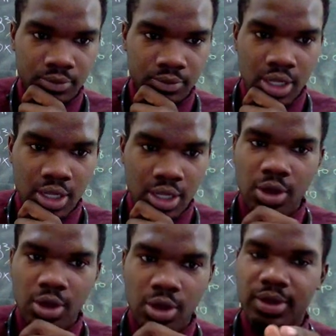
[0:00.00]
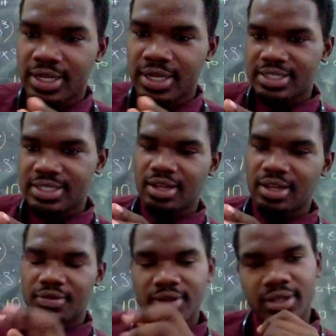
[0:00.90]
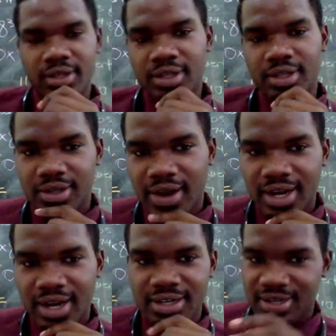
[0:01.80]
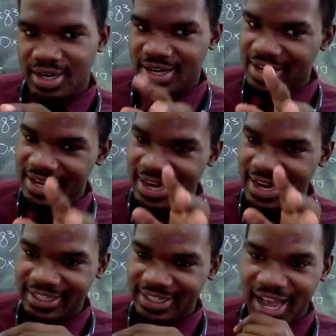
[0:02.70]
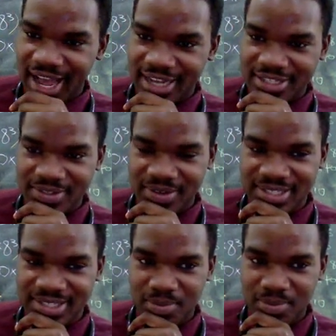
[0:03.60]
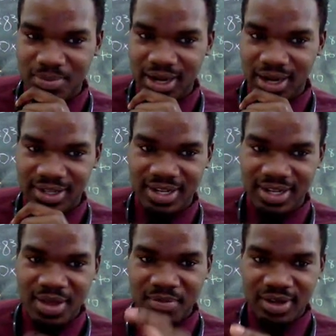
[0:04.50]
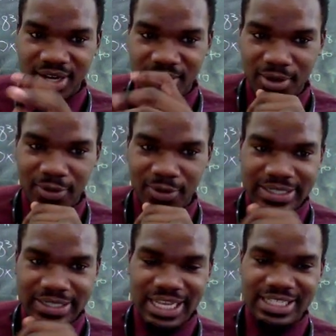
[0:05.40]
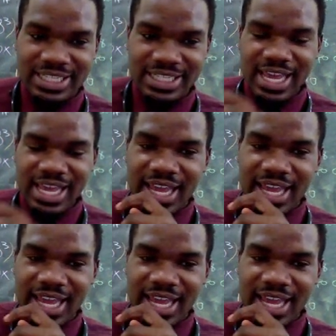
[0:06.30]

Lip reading: Now, in Senior 3, right, they like to ask this question back then. But here we go. It says, in the